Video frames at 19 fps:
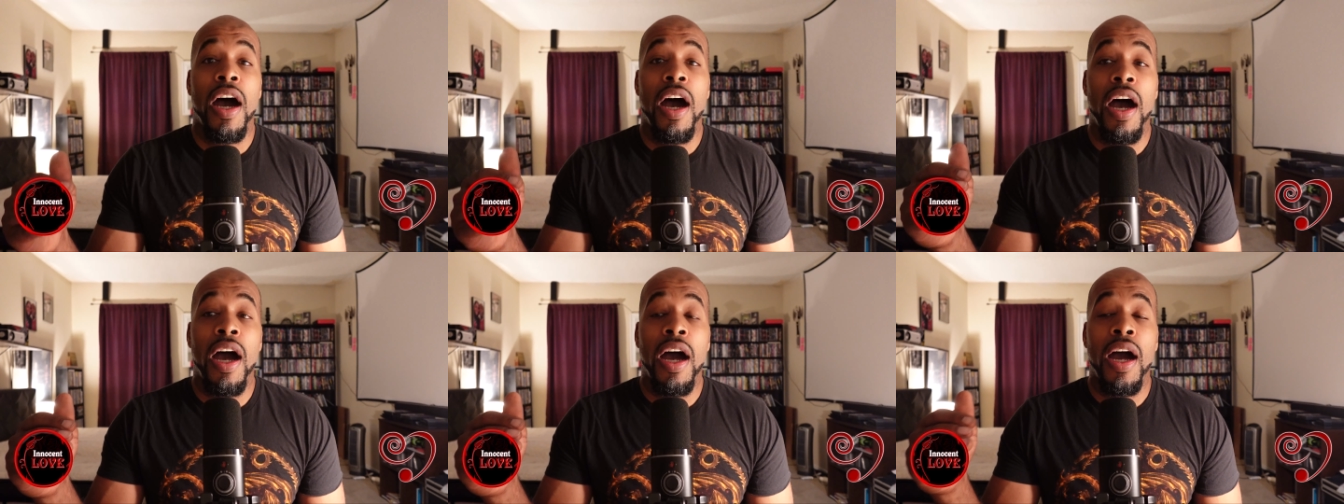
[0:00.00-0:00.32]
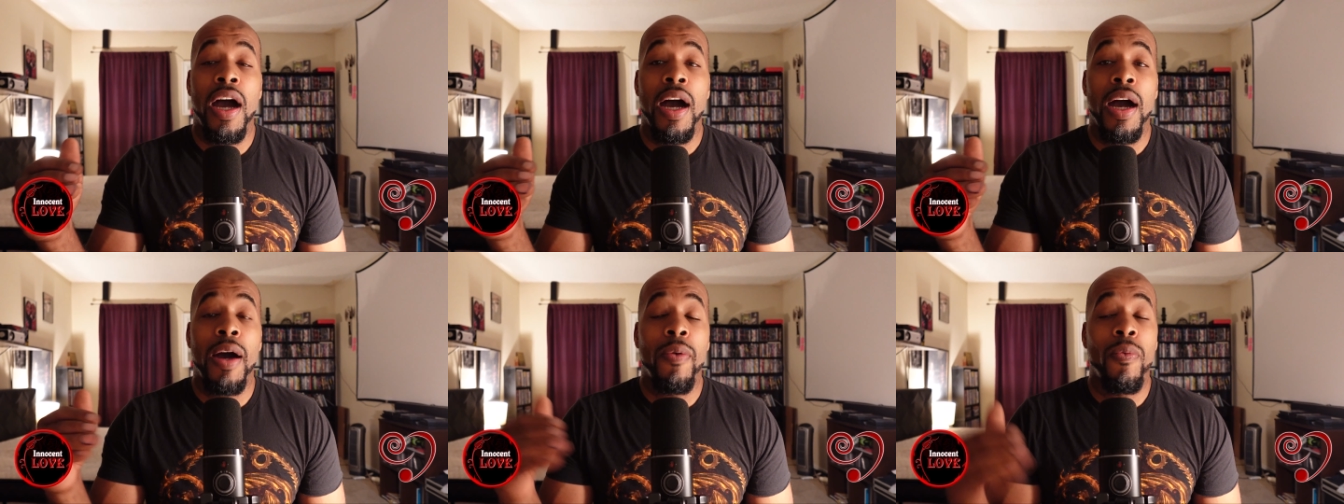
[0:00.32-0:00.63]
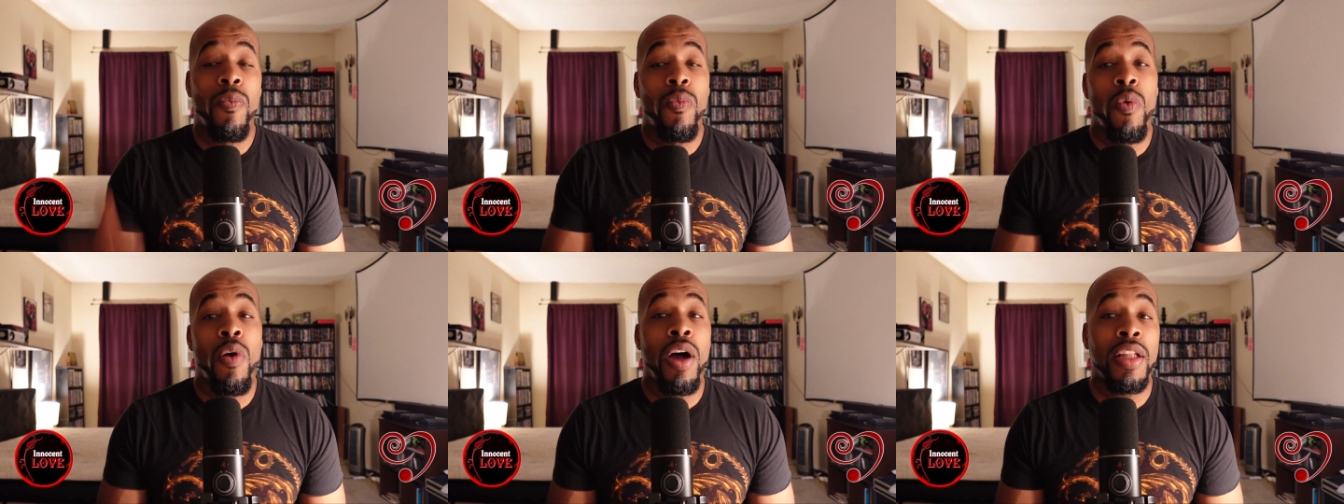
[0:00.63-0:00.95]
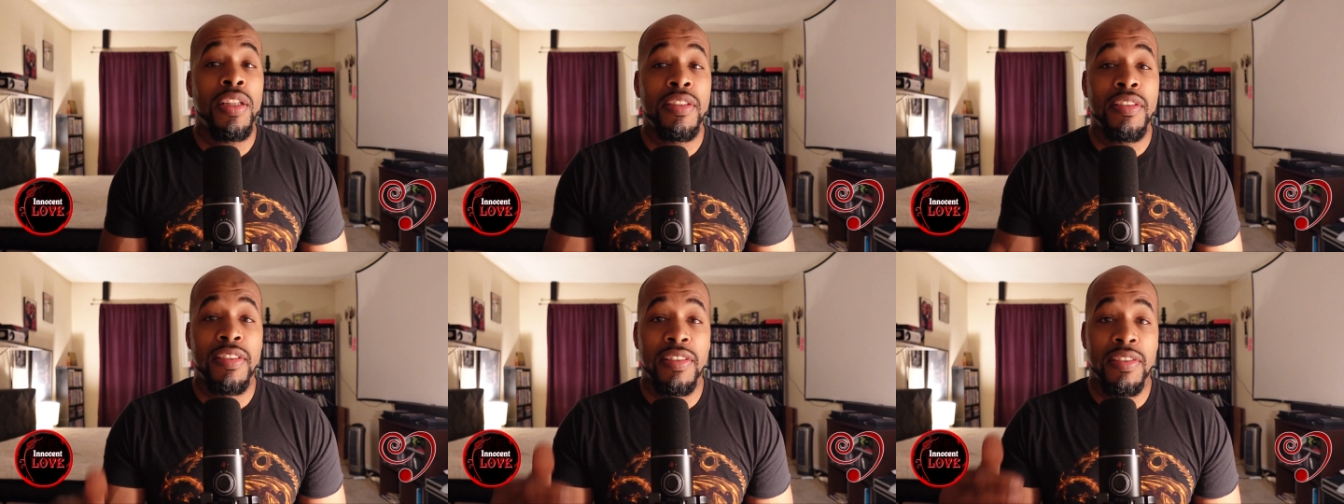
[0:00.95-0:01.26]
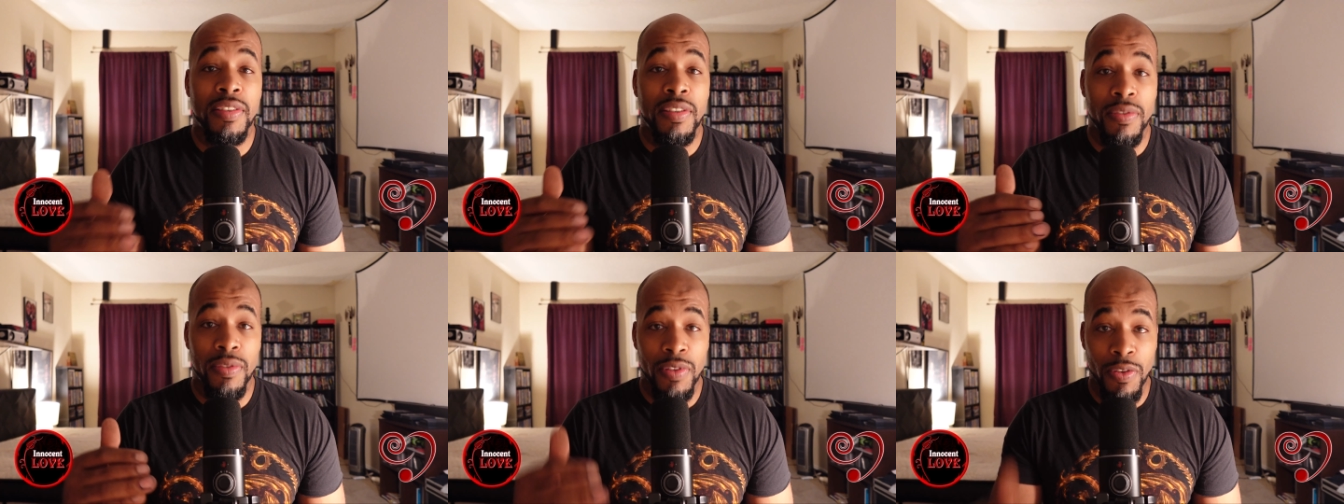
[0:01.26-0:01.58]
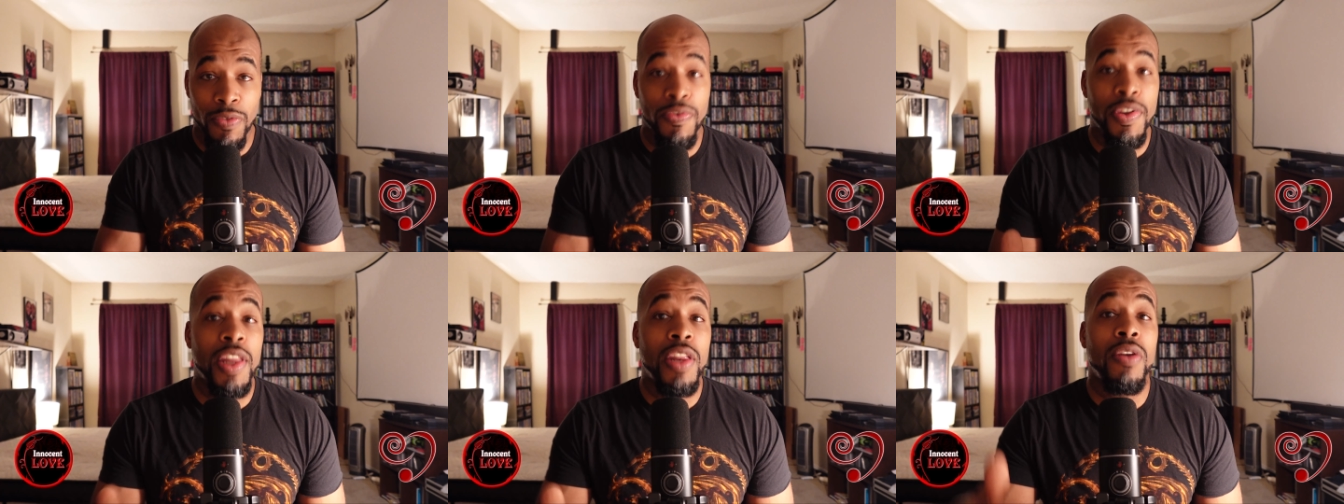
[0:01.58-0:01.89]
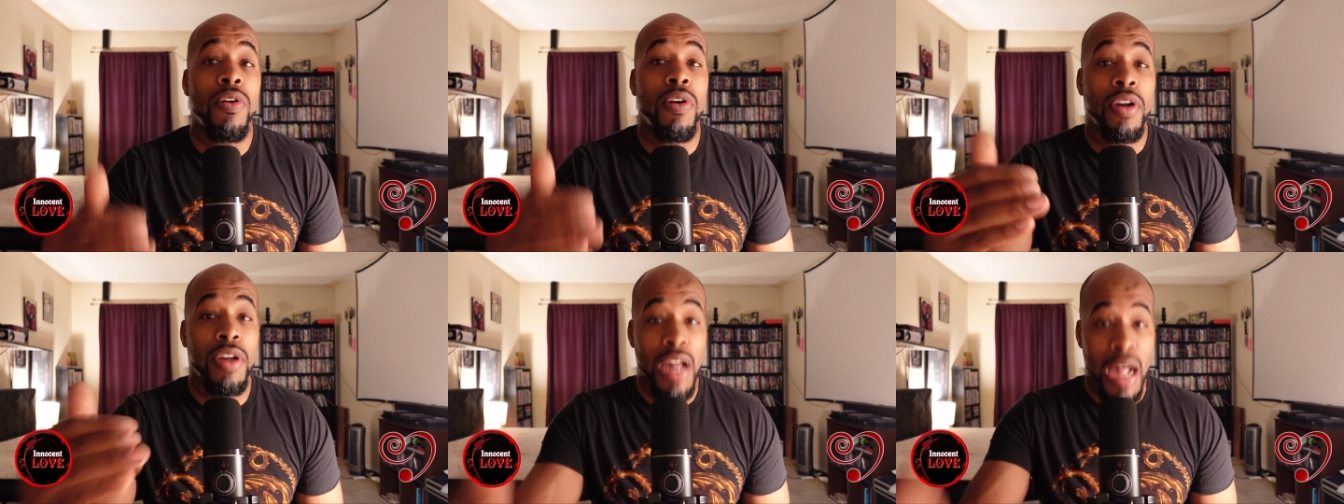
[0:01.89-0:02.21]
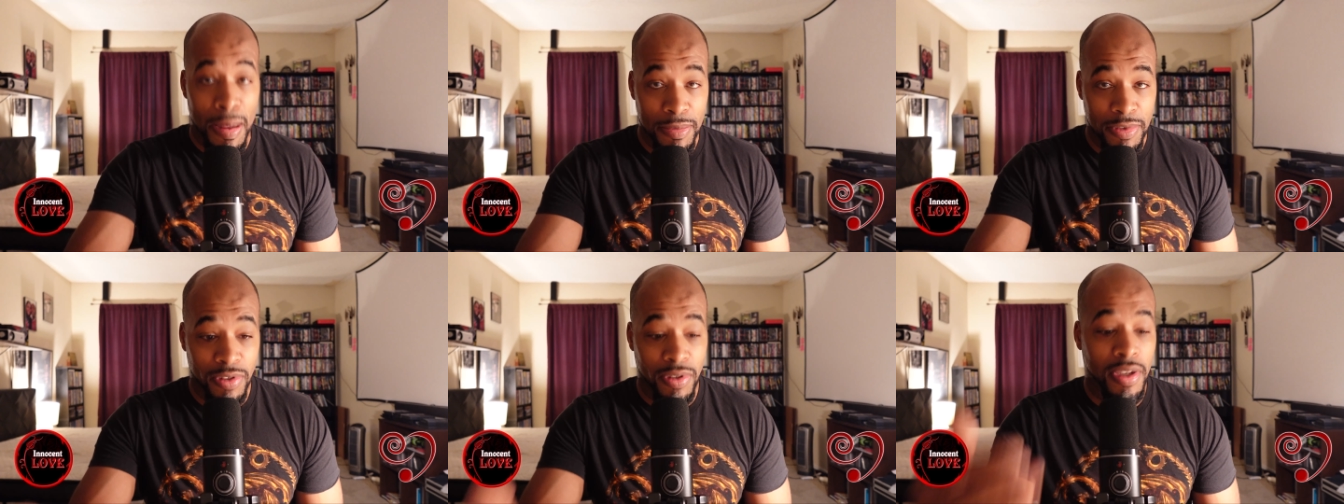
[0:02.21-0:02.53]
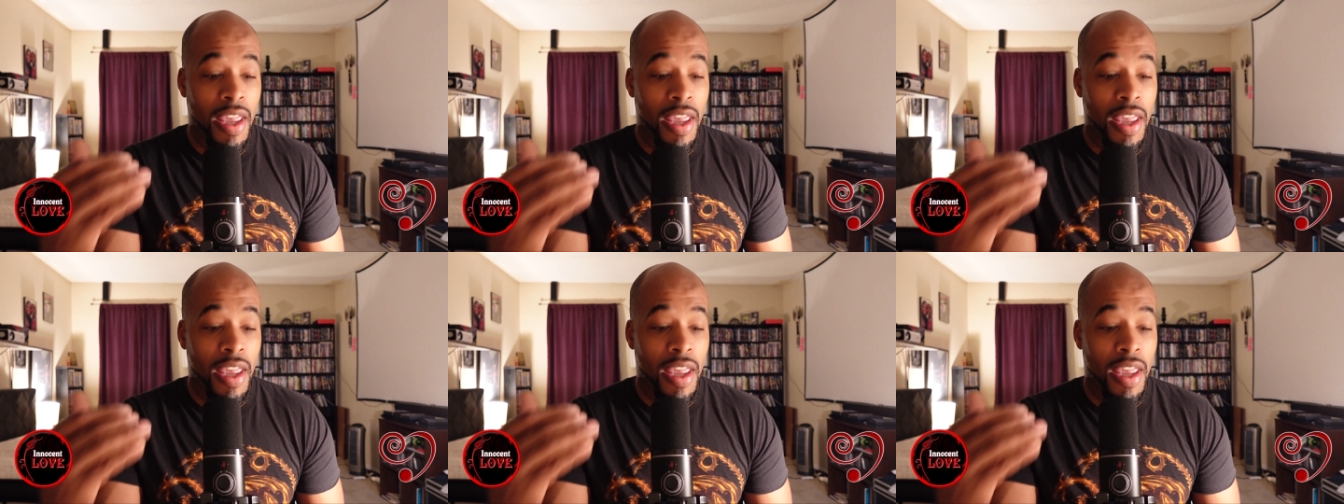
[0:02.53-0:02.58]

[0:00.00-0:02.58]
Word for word: uh, once the video comes.